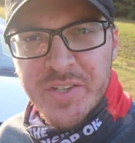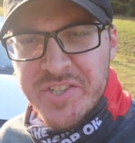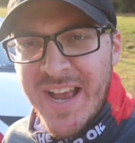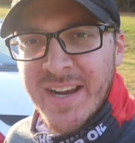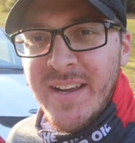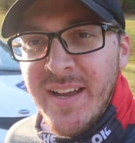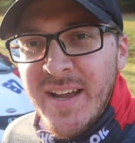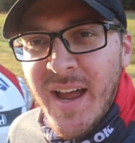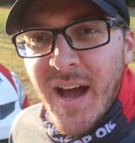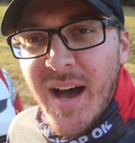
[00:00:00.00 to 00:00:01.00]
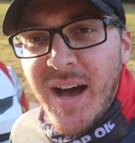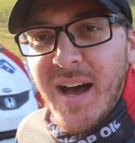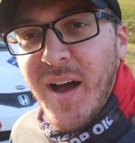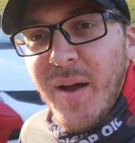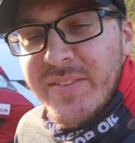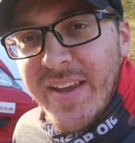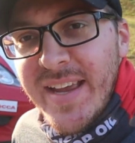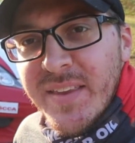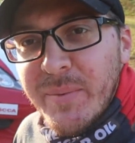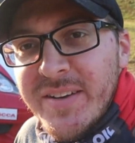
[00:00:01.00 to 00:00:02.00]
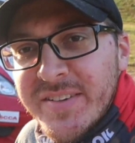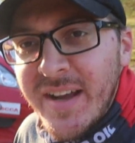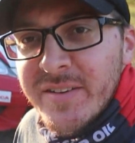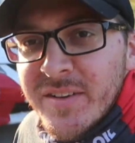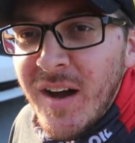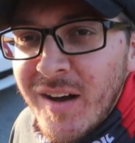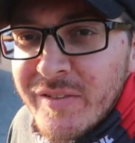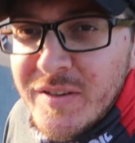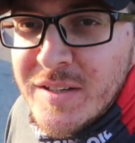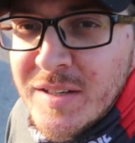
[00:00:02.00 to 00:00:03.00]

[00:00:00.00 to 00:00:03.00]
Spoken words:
one jack, taking the race tires off,